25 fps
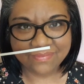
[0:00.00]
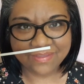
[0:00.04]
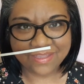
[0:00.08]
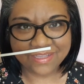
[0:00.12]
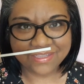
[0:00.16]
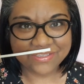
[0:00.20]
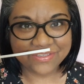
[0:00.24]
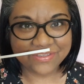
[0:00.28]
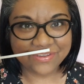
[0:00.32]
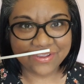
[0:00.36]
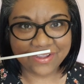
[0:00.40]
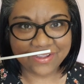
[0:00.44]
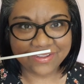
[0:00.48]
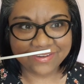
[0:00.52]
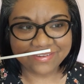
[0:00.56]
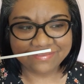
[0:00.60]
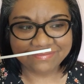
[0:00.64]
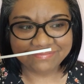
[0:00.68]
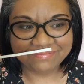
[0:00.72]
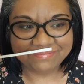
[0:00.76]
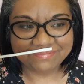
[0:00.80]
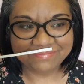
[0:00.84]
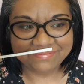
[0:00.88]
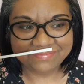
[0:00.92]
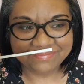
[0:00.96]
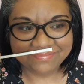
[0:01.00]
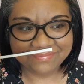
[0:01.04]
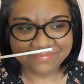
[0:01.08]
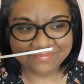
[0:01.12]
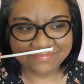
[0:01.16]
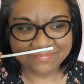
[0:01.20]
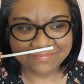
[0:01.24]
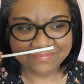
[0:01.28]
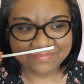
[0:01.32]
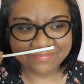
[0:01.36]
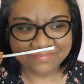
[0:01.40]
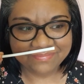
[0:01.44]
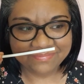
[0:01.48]
It's not
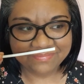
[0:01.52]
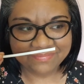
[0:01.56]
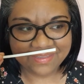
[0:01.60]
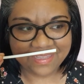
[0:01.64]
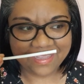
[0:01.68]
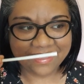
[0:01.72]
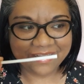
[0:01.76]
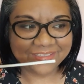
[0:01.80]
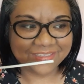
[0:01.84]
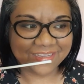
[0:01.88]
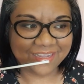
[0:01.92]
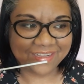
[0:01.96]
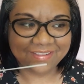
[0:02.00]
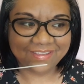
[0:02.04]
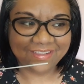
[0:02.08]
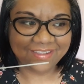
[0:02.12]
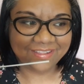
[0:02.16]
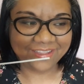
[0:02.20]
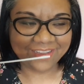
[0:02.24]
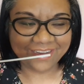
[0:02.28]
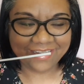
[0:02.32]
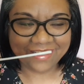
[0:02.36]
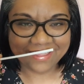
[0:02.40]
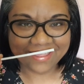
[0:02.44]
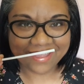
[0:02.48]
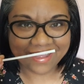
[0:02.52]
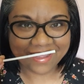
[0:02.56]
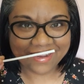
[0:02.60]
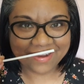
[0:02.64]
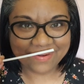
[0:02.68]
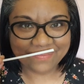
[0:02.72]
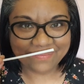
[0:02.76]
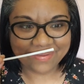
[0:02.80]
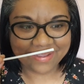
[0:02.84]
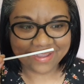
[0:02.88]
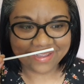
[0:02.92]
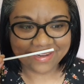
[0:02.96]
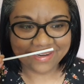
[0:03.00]
exactly like
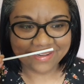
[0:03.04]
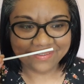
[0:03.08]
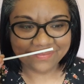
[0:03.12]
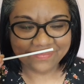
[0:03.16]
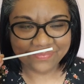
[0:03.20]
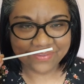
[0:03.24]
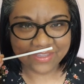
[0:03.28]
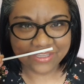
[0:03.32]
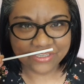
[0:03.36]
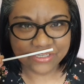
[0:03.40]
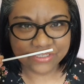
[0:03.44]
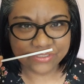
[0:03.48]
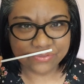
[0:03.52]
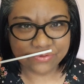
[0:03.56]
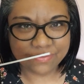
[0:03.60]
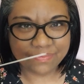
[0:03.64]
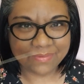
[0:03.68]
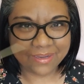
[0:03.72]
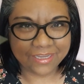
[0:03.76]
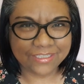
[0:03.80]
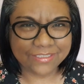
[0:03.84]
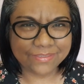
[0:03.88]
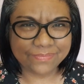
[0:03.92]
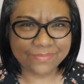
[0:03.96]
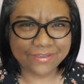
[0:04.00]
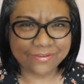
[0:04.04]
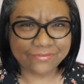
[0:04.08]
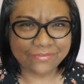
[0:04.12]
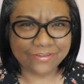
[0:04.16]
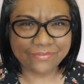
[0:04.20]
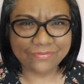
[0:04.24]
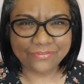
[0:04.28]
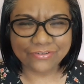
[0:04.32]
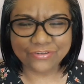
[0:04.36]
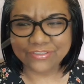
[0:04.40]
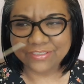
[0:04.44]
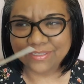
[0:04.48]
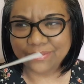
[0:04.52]
that, but it just reminds me of
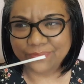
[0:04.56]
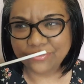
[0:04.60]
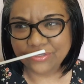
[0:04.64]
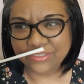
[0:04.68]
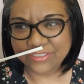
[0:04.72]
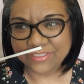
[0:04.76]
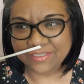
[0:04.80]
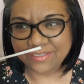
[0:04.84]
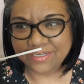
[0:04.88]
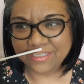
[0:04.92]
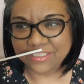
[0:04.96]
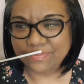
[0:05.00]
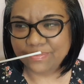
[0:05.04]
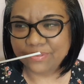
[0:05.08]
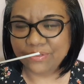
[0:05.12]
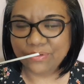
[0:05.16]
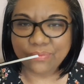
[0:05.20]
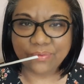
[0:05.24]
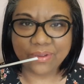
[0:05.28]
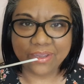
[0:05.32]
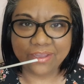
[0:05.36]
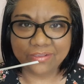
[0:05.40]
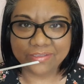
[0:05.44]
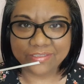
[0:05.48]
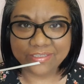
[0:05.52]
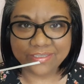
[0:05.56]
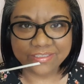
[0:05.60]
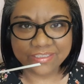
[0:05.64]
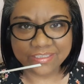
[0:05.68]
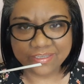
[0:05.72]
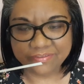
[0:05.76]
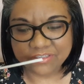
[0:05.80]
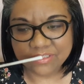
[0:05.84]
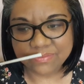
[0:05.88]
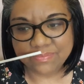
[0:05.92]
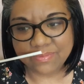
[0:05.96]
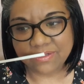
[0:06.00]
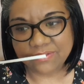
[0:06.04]
it for some reason. It's been a while since
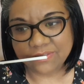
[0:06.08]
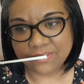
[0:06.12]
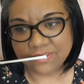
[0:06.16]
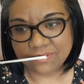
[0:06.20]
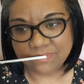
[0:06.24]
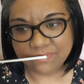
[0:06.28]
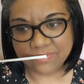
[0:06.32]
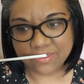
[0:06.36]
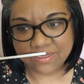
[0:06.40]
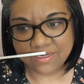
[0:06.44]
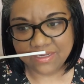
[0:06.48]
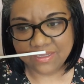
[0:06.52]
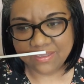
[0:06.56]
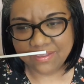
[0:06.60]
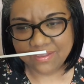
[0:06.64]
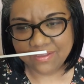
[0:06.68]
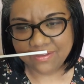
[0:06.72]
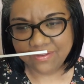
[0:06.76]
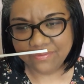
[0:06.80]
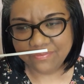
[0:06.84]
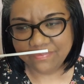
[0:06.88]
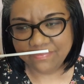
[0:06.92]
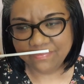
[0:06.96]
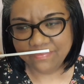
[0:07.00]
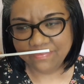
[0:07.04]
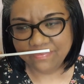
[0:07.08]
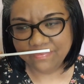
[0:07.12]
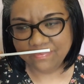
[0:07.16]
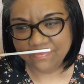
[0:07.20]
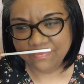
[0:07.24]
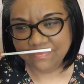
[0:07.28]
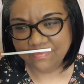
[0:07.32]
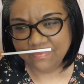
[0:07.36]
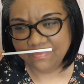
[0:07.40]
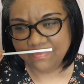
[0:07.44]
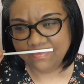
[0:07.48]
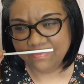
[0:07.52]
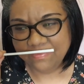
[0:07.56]
I've smelled it, but
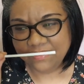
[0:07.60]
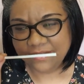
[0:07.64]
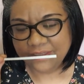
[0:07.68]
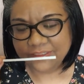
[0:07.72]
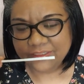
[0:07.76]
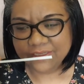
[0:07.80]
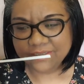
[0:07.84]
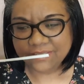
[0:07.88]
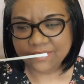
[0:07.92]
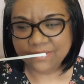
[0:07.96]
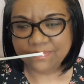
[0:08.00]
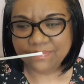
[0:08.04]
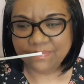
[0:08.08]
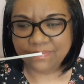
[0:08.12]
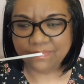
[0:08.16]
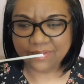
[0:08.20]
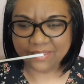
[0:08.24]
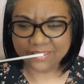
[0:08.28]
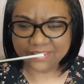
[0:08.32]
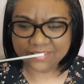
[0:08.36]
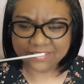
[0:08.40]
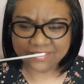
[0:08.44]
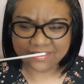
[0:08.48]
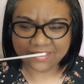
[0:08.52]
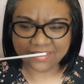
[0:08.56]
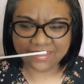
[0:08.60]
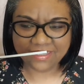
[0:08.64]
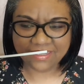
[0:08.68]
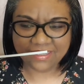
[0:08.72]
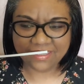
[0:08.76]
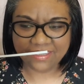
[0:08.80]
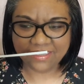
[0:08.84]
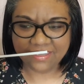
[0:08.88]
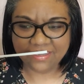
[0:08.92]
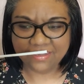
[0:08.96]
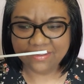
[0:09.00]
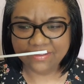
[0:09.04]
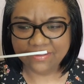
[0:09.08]
this is a
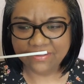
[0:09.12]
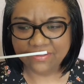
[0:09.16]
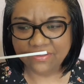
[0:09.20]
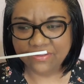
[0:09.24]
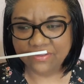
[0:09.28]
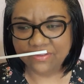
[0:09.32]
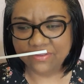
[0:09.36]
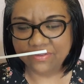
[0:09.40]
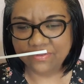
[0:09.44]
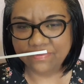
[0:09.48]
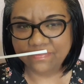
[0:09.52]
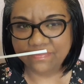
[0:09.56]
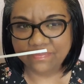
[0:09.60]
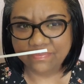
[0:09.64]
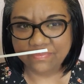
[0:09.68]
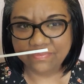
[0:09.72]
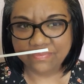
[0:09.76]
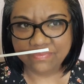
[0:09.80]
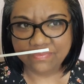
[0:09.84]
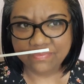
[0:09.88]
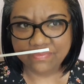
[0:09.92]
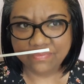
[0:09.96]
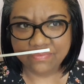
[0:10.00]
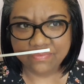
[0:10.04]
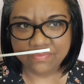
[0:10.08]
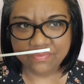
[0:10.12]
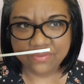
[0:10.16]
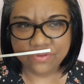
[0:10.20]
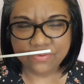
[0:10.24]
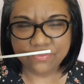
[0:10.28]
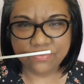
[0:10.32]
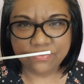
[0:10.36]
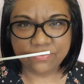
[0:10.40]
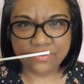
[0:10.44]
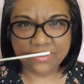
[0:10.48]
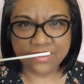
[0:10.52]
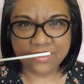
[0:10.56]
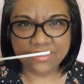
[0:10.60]
musky,
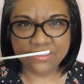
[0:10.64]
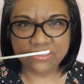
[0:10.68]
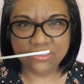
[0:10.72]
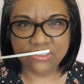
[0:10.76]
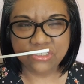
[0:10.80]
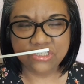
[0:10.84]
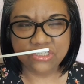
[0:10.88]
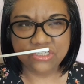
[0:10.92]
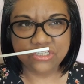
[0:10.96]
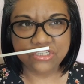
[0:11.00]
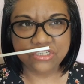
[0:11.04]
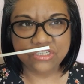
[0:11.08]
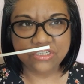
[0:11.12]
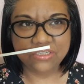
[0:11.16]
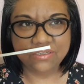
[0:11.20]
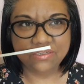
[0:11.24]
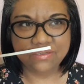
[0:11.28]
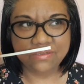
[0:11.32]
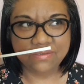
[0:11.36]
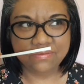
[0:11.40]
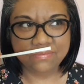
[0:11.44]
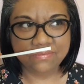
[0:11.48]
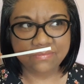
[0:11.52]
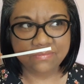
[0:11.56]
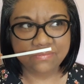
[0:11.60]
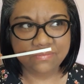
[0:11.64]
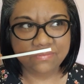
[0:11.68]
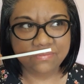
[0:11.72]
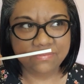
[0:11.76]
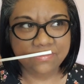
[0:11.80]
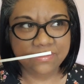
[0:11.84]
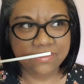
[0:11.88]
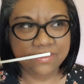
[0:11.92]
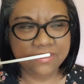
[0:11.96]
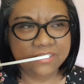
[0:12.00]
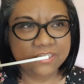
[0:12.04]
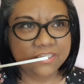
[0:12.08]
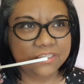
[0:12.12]
rich,
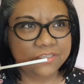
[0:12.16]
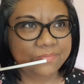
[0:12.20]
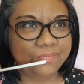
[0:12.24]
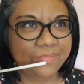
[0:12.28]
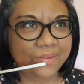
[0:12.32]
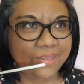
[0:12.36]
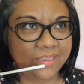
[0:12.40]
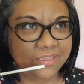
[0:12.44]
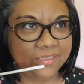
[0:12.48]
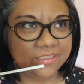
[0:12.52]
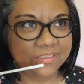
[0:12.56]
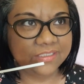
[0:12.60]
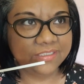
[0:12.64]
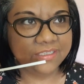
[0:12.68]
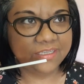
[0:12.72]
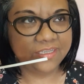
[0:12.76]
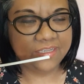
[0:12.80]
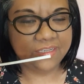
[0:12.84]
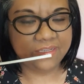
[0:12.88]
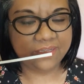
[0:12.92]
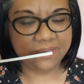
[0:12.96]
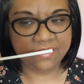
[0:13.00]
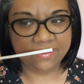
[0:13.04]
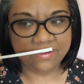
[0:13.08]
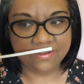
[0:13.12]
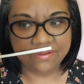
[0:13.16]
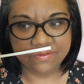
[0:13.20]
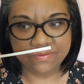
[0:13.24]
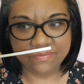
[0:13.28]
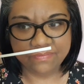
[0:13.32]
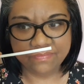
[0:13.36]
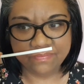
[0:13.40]
spicy.